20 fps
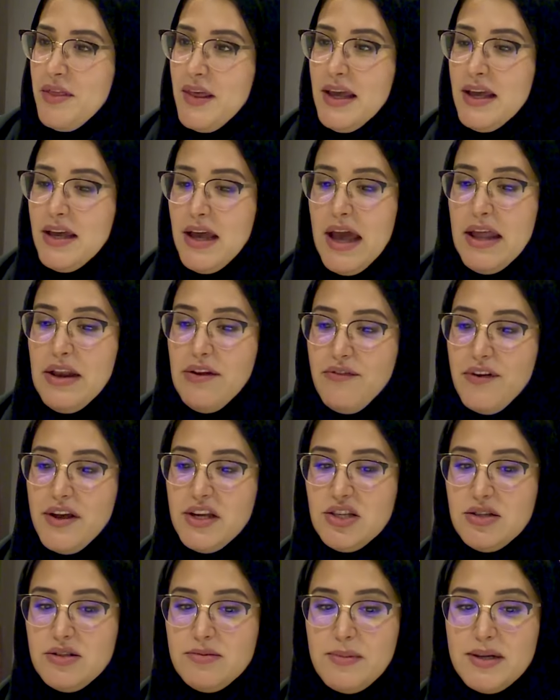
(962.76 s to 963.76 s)
think
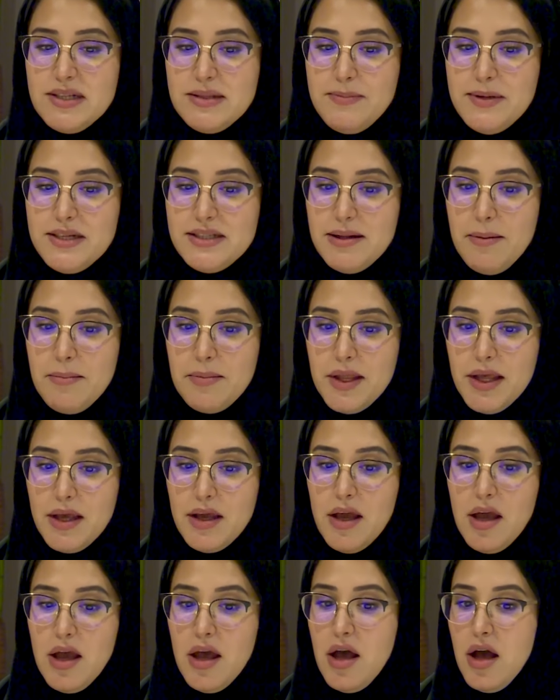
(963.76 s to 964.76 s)
innovation must be
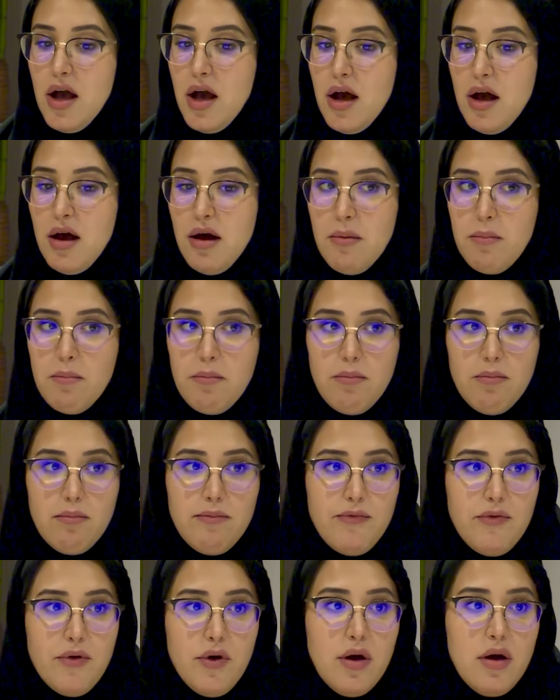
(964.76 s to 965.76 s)
something
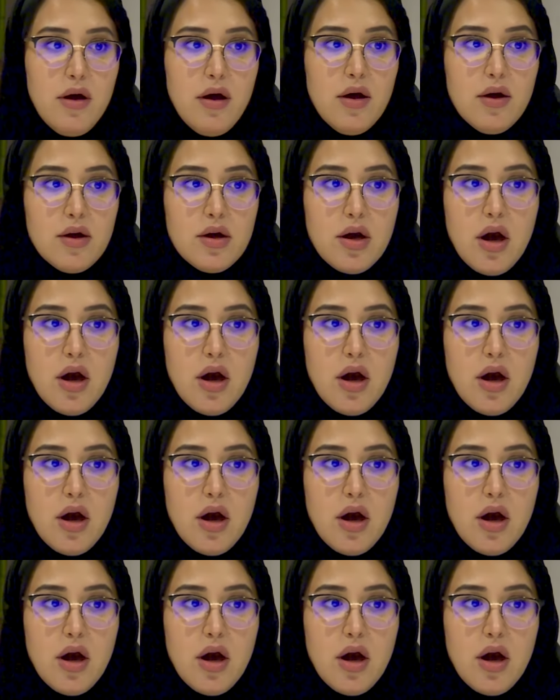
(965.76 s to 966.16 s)
for...